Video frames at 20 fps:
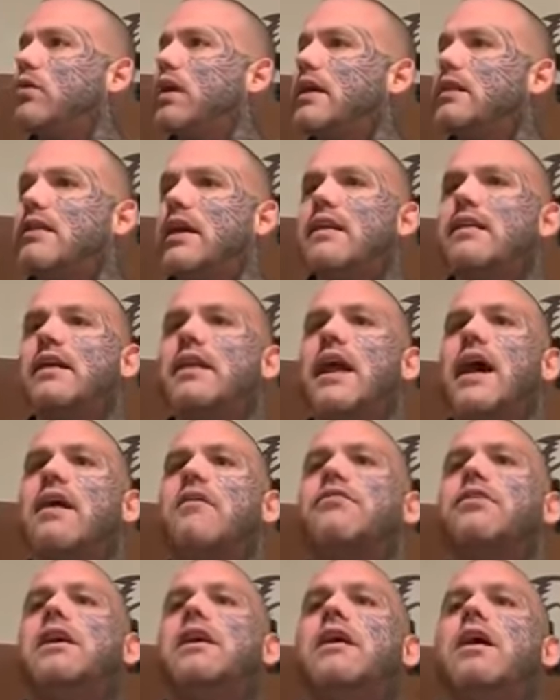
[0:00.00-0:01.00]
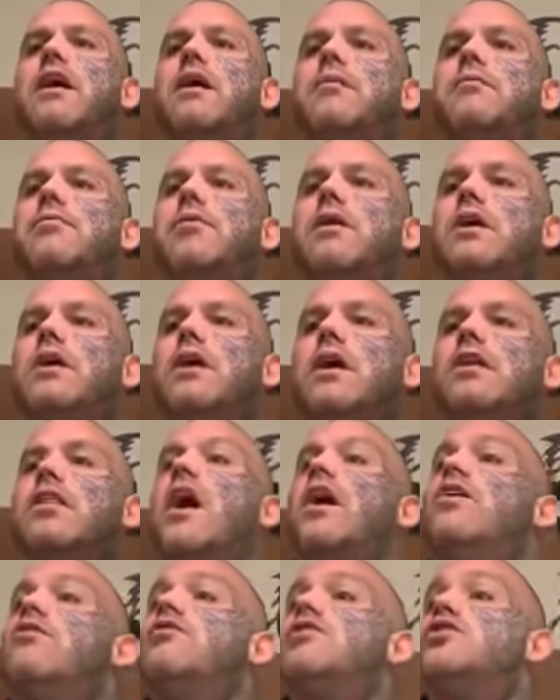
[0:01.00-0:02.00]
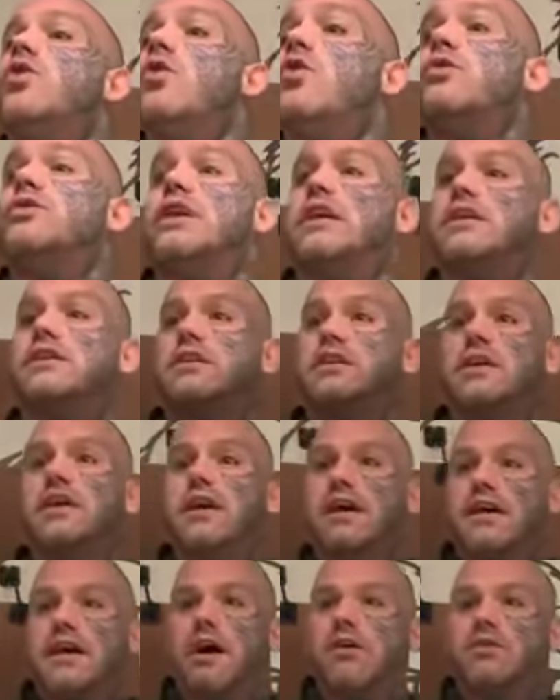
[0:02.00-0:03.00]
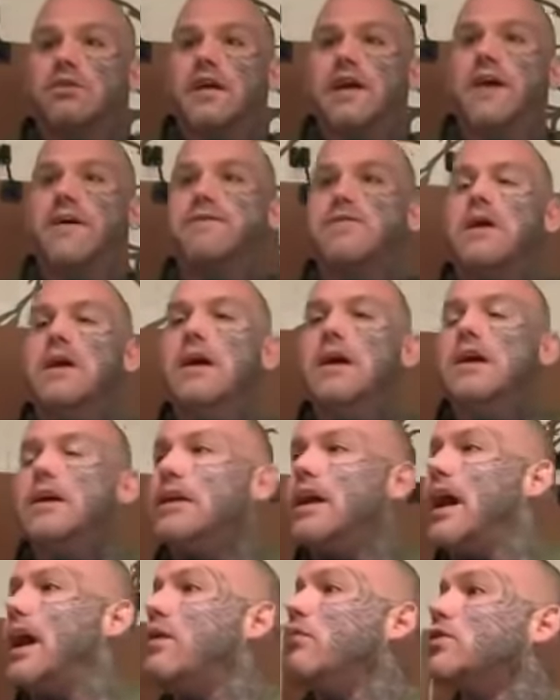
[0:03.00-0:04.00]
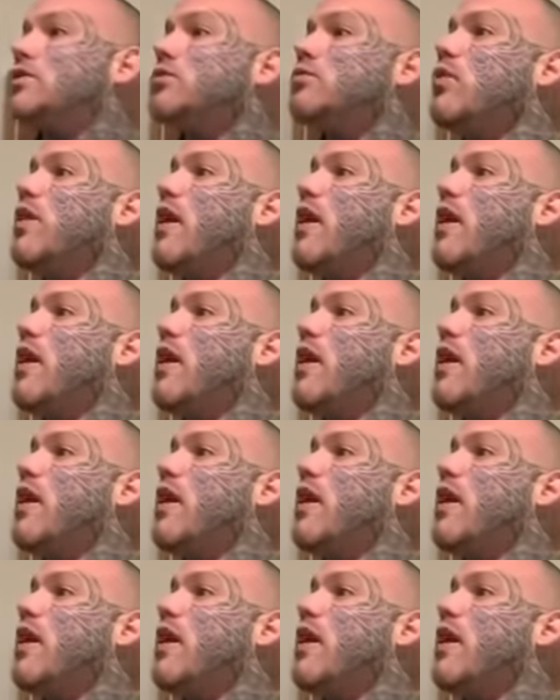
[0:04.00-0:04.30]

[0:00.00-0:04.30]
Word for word: They, they didn't have the um, no the resources. That was it. Yeah, it wasn't